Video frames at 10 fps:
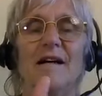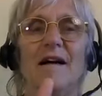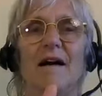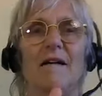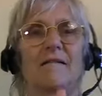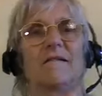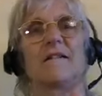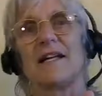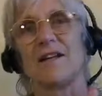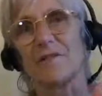oh
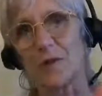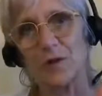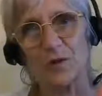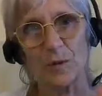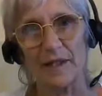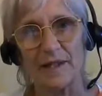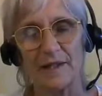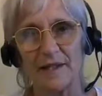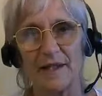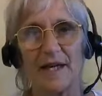then it falls away
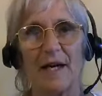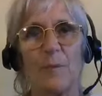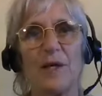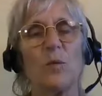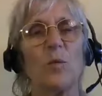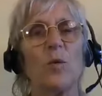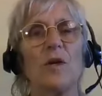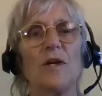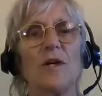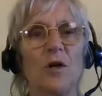but
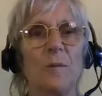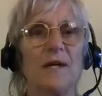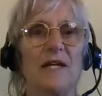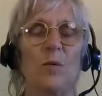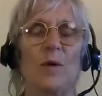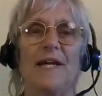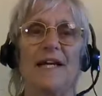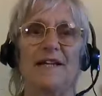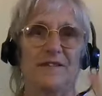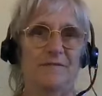normally, when
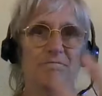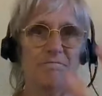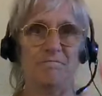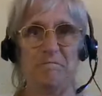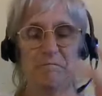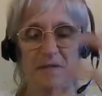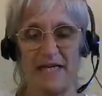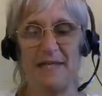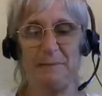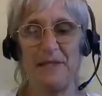there's
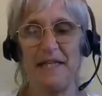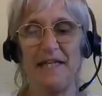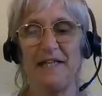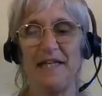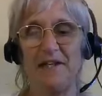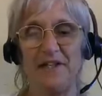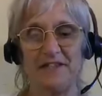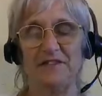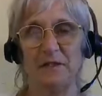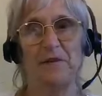I'm here and
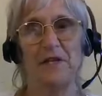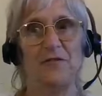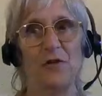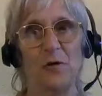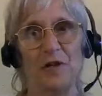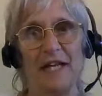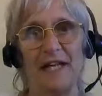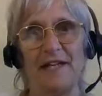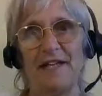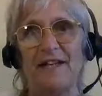there's something wrong,
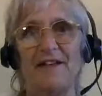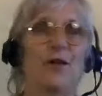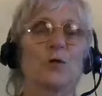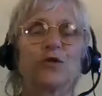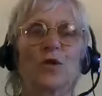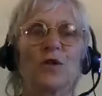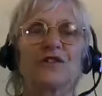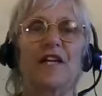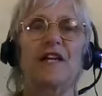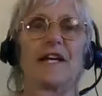then the, those
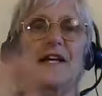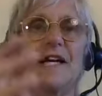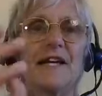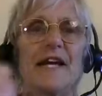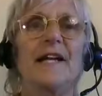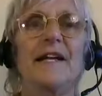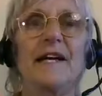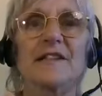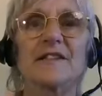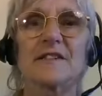thoughts are there, and then
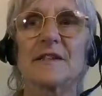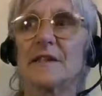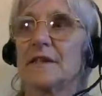there's